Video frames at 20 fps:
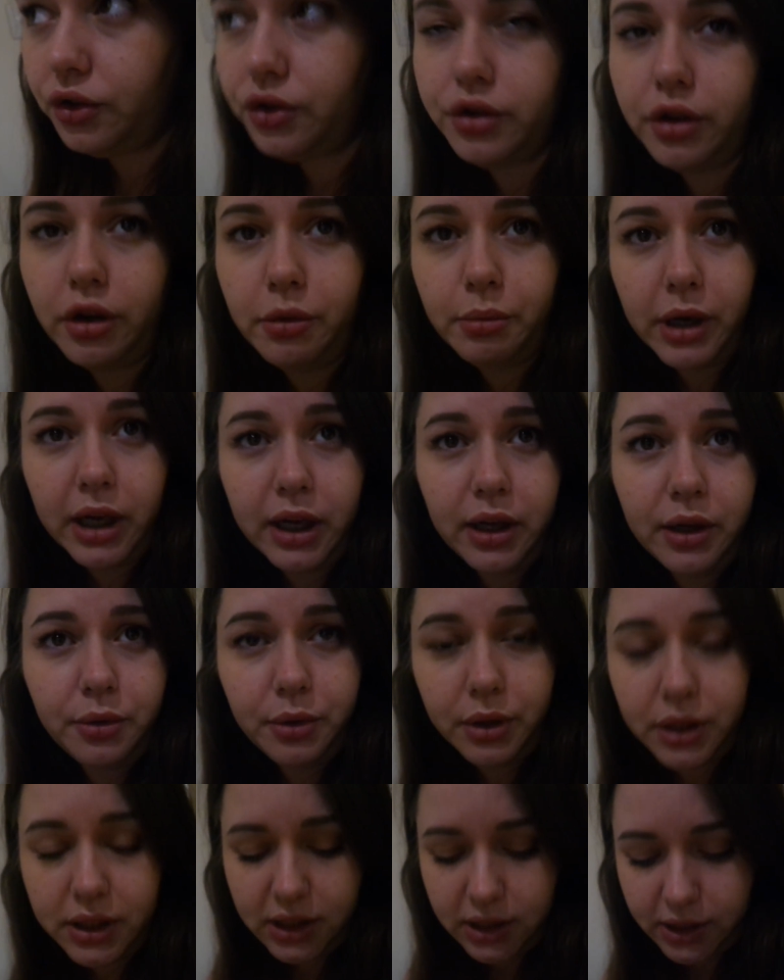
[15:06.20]
So am I,
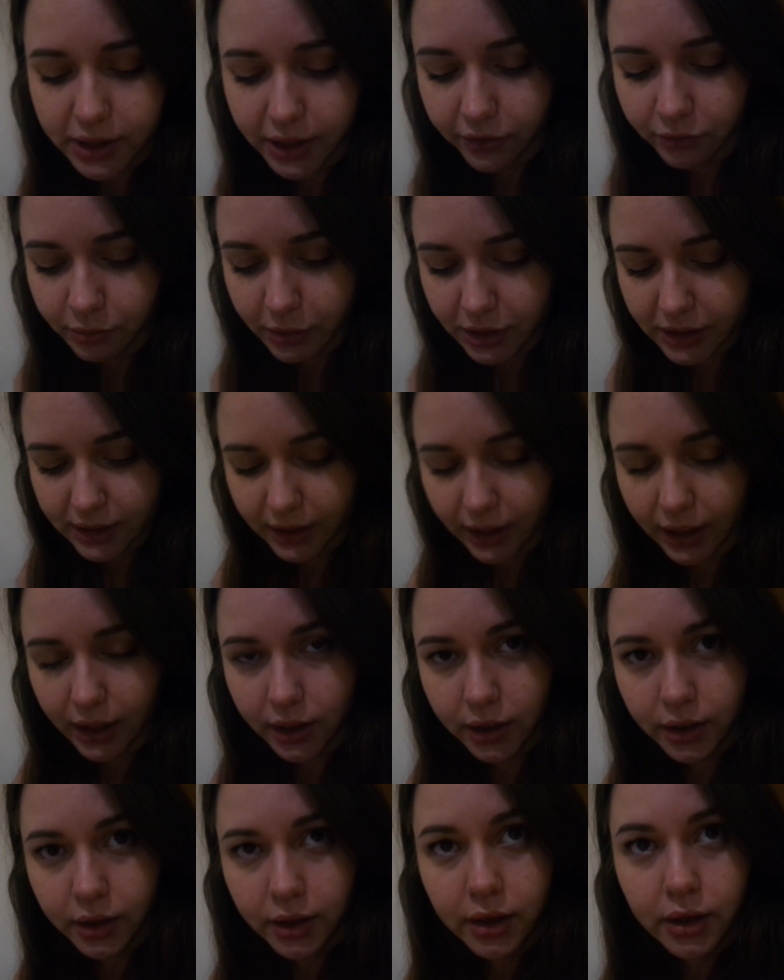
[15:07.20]
with the state of my
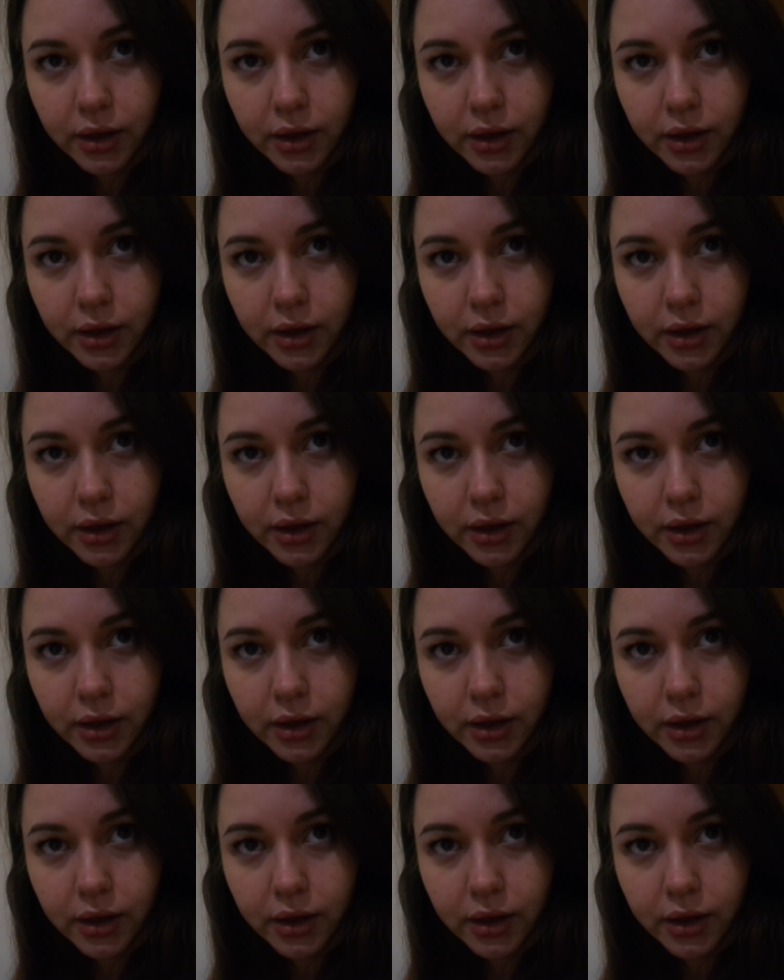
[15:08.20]
skin.